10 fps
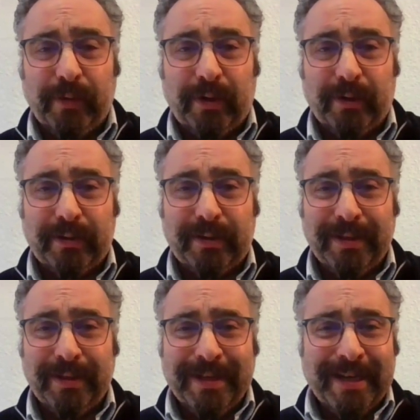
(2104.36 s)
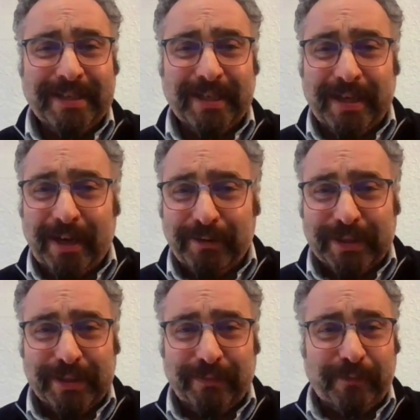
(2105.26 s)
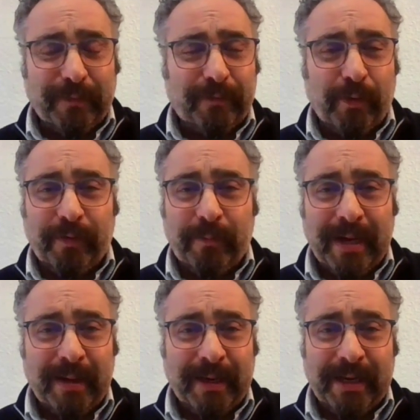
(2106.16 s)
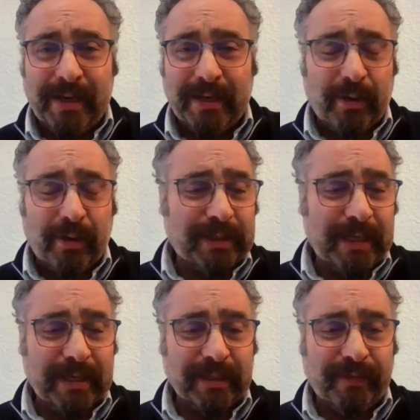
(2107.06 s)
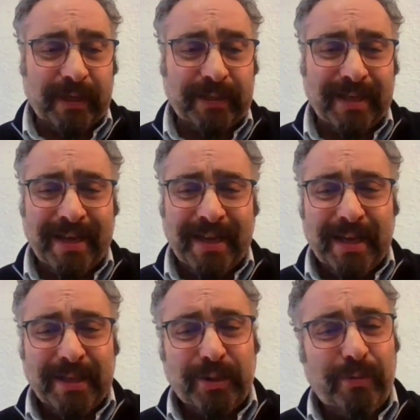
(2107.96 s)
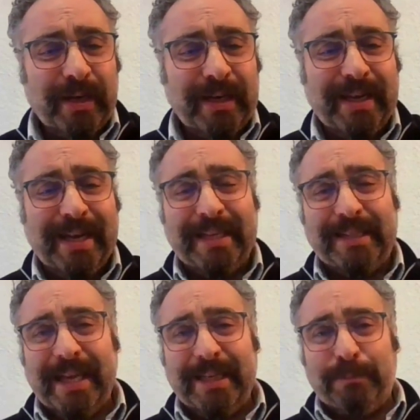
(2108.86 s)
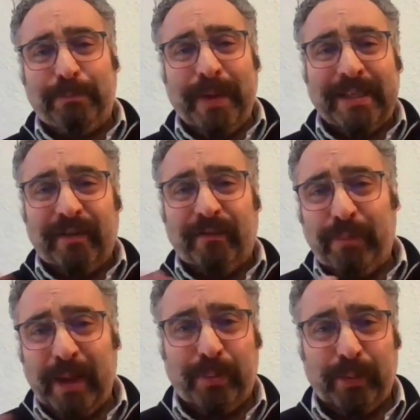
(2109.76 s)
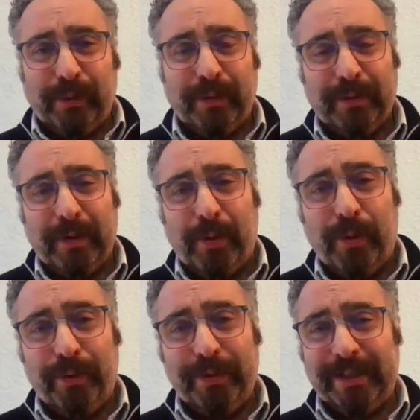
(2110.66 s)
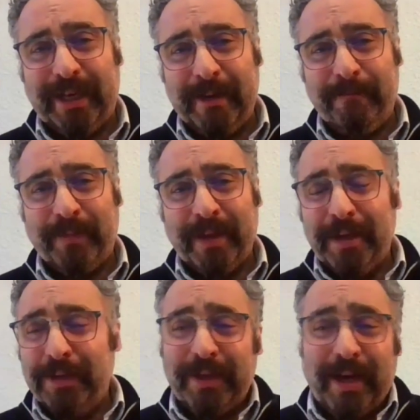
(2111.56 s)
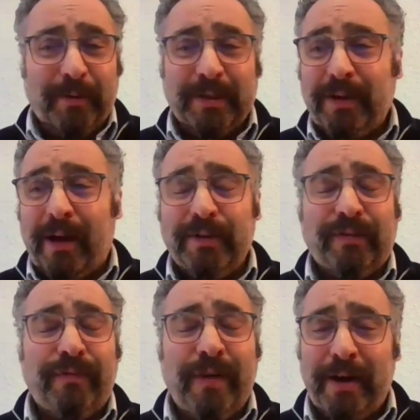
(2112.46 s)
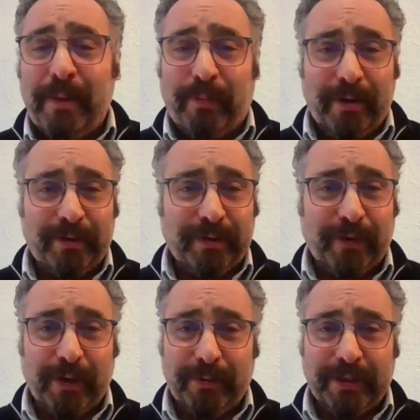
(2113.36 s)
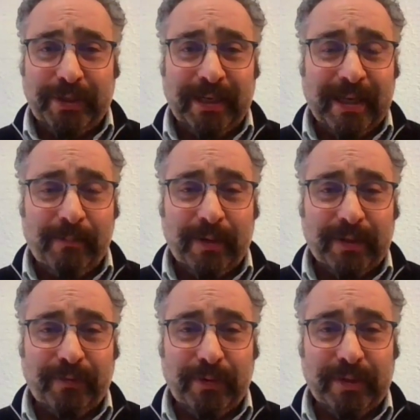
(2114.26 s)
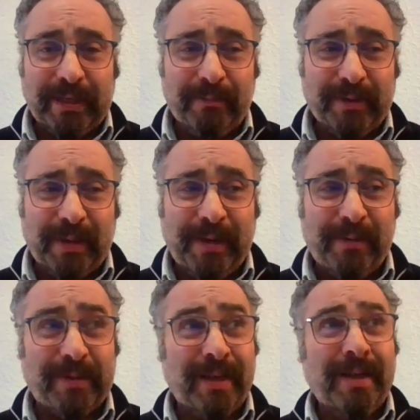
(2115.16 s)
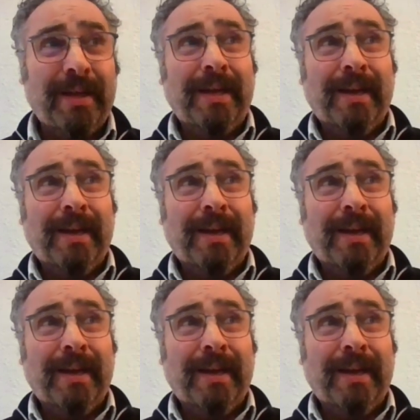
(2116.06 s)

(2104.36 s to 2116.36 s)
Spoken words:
awful lot as a councillor for over many, many years, always taking advice. So really, it's bits of people all the time. I was very proud to follow in Jean Lambert's footsteps. I mean, it was